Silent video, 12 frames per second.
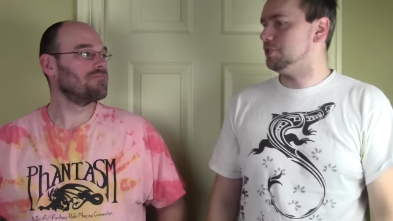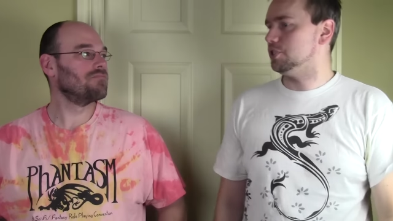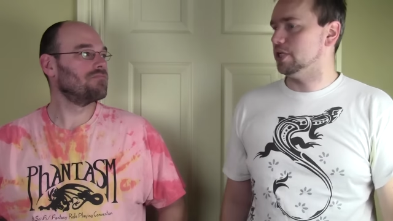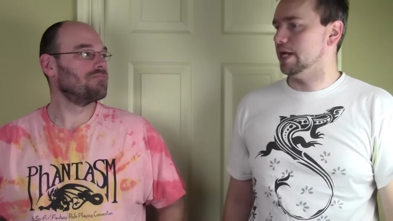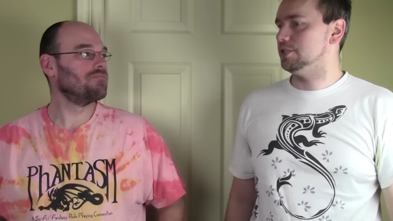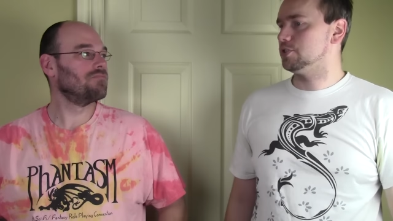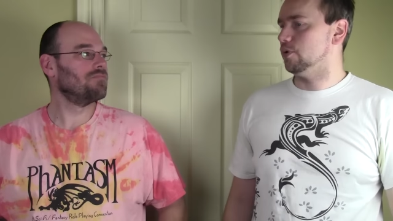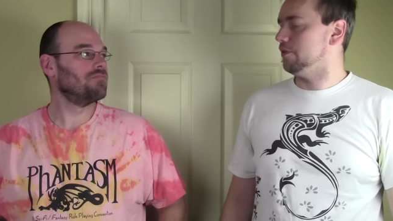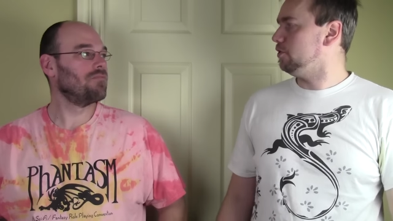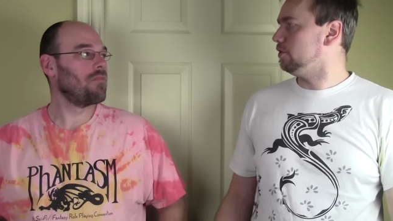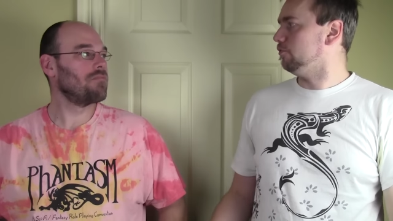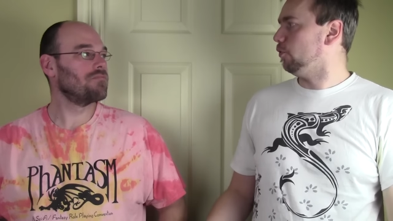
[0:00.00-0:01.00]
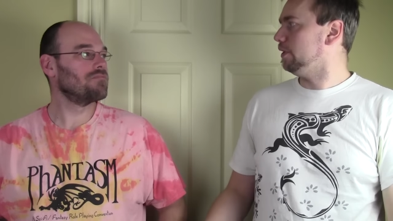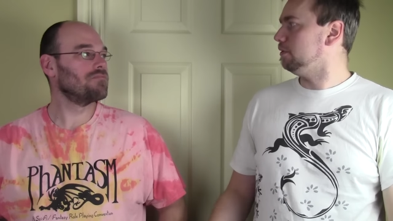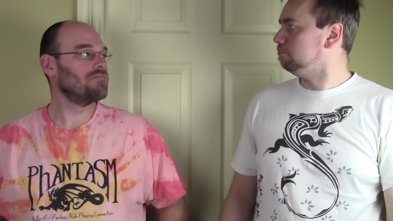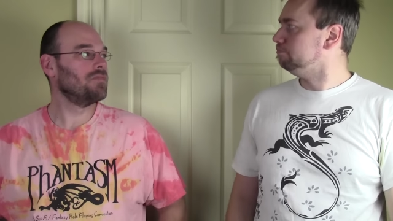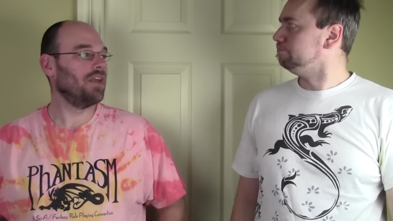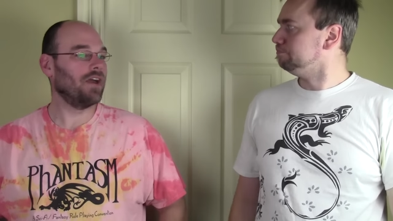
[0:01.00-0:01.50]
Speaker 1: was a giant squad that you can
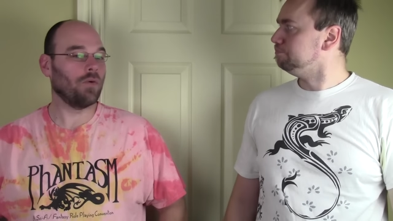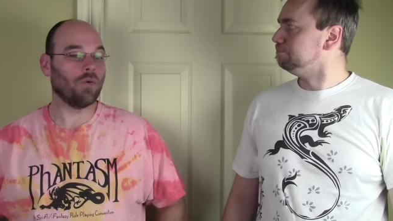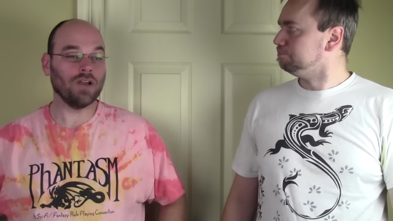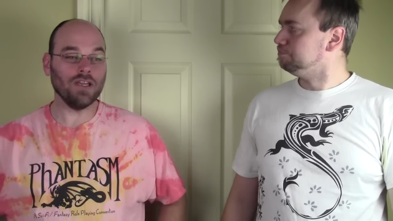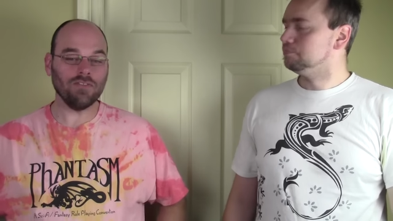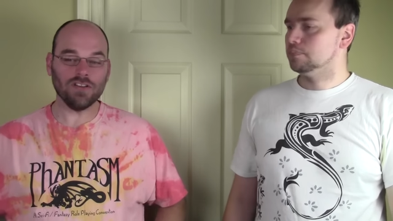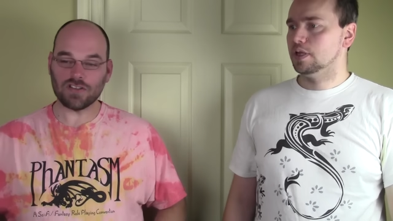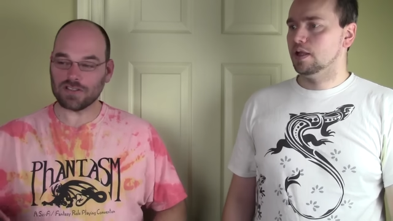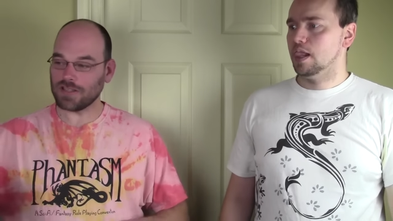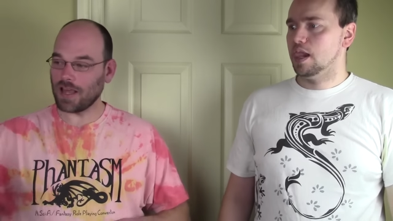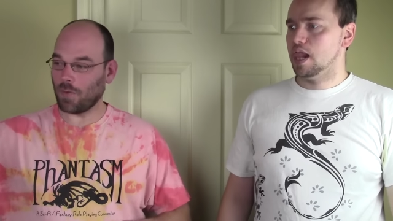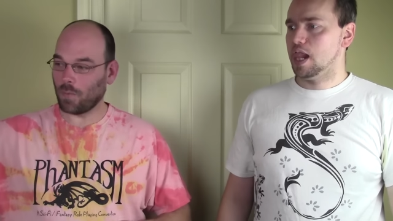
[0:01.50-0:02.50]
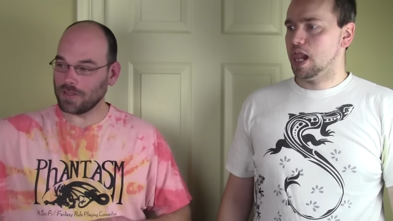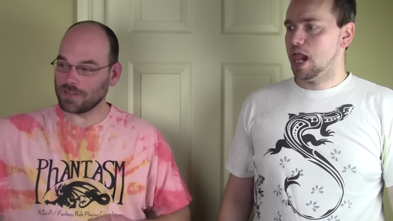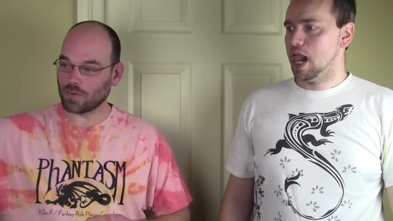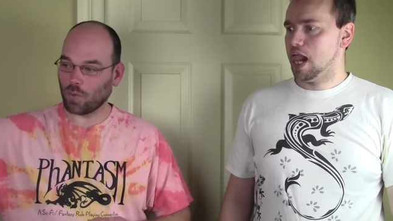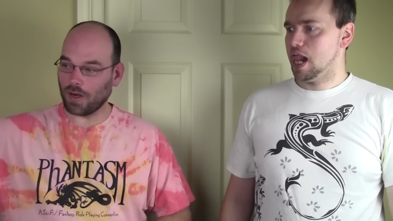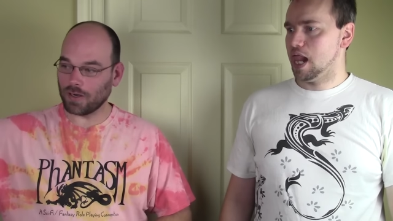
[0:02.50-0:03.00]
avoid.
Speaker 2: Yeah, well, even just that
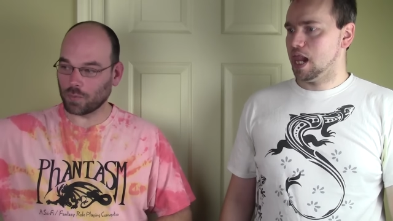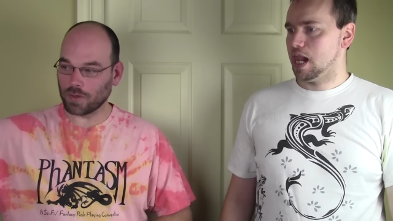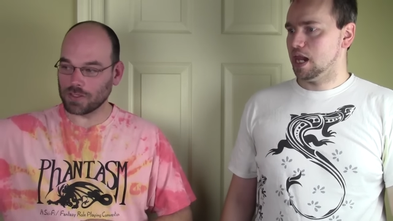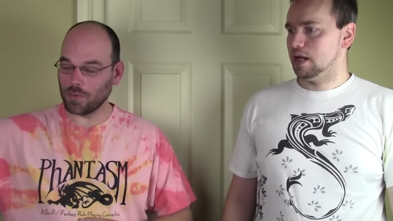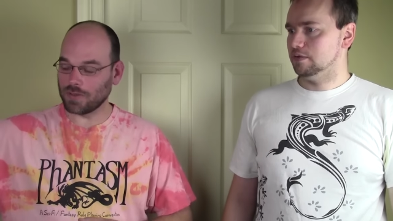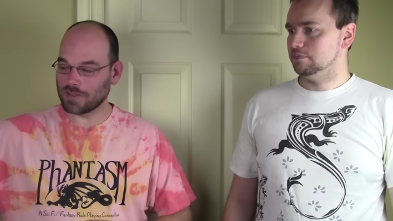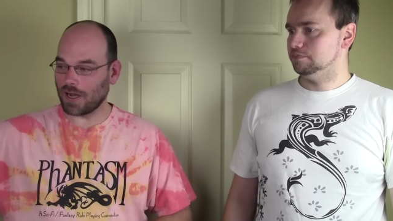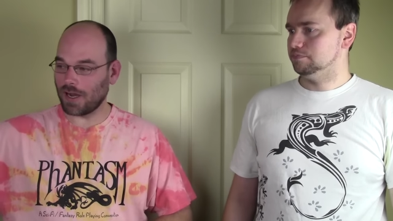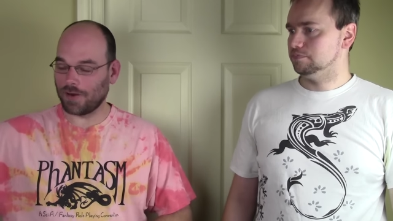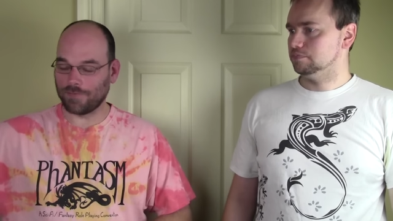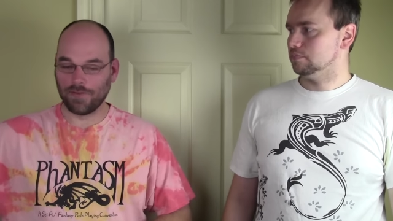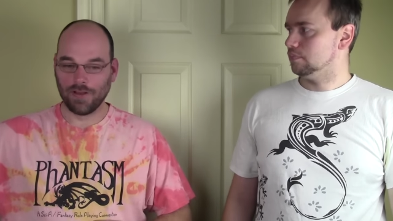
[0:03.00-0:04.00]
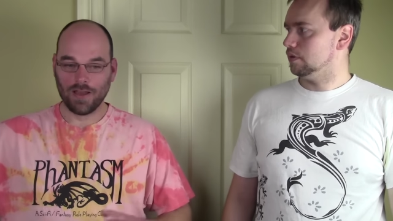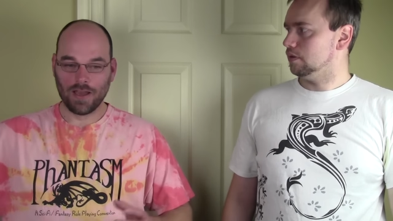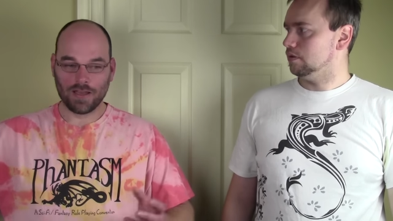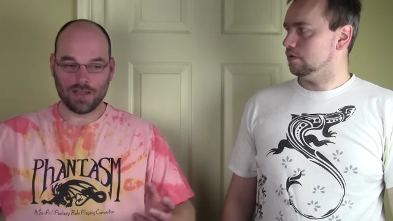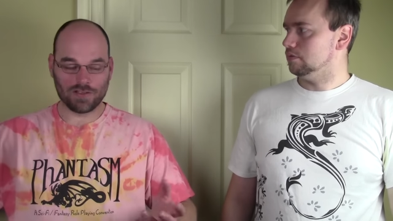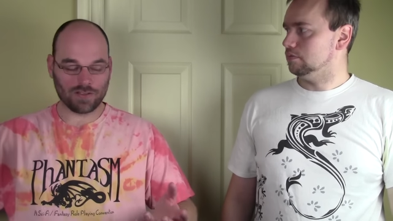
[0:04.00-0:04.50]
one squad, once it was off,
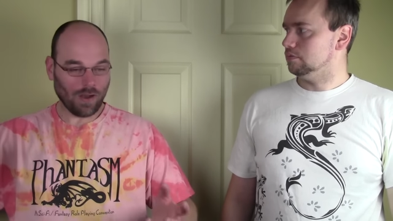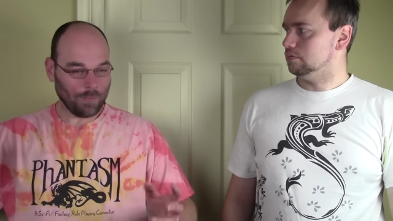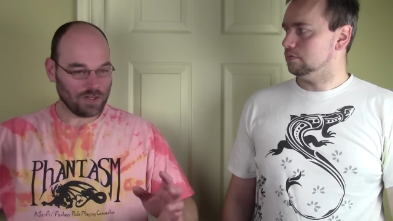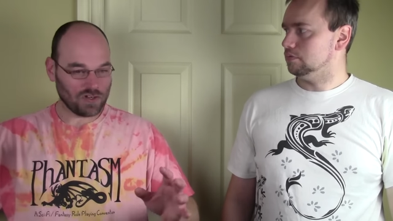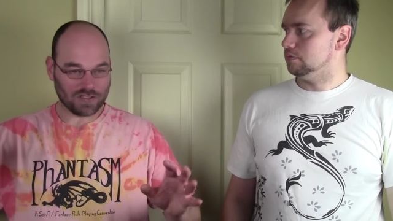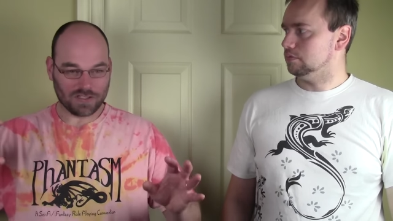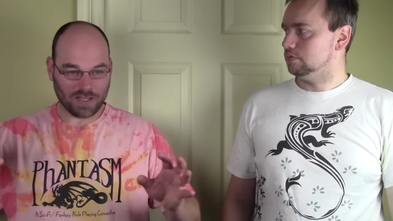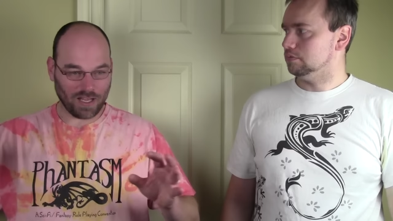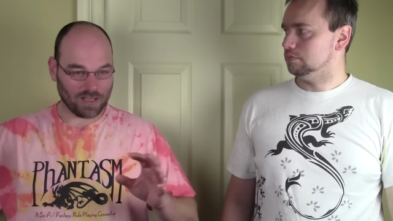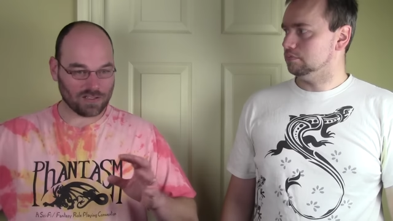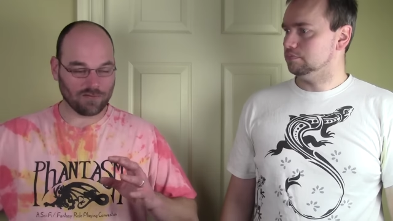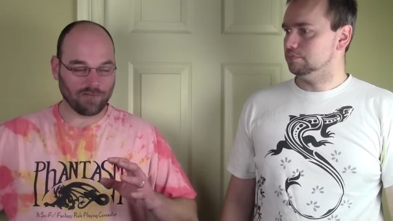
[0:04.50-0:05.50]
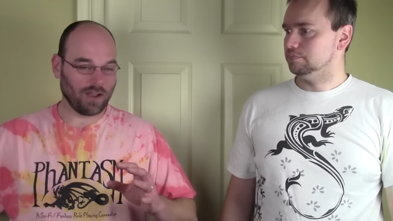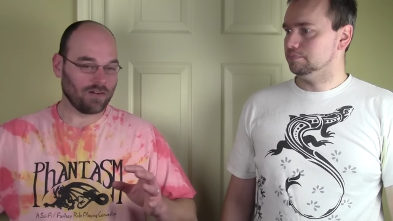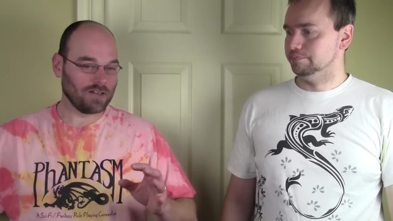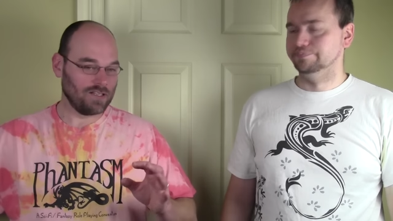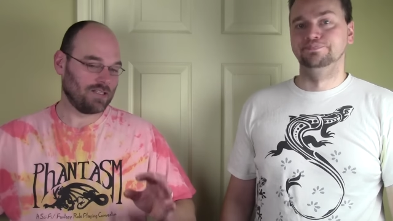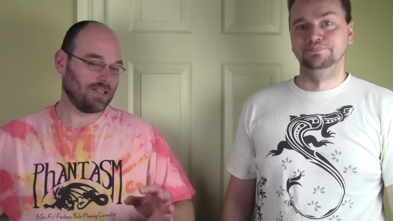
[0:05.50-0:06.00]
you saw me just dance
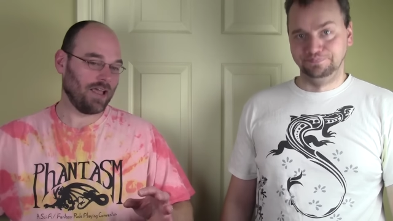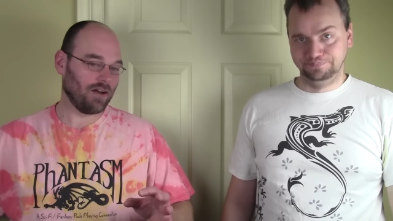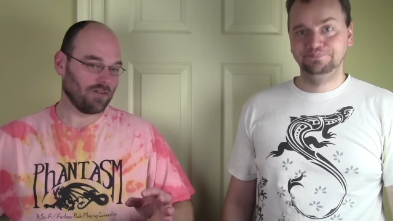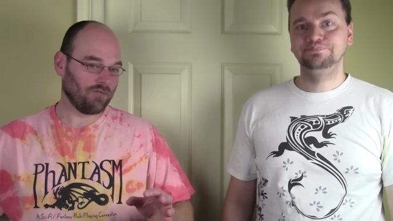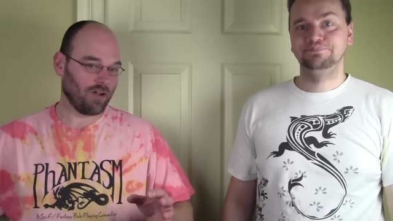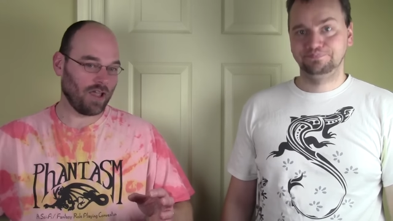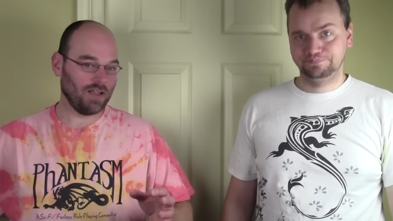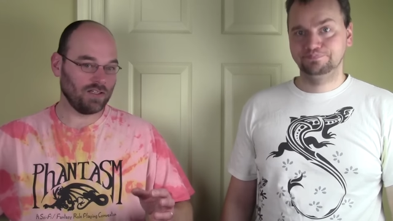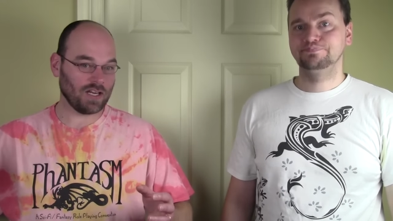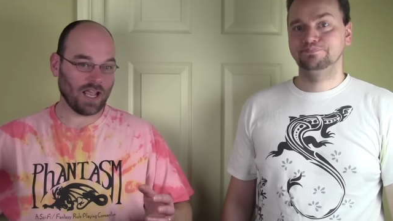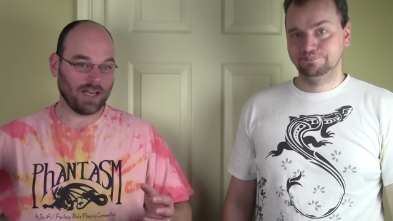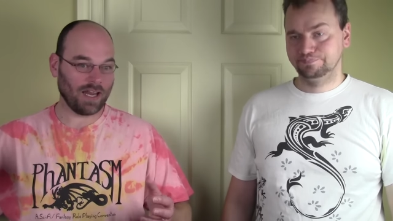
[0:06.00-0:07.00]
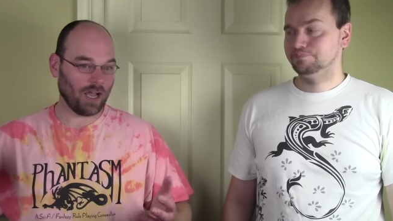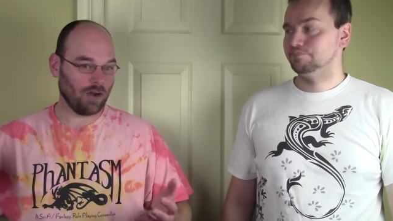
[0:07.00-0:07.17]
around and mm-hmm. stay out of range and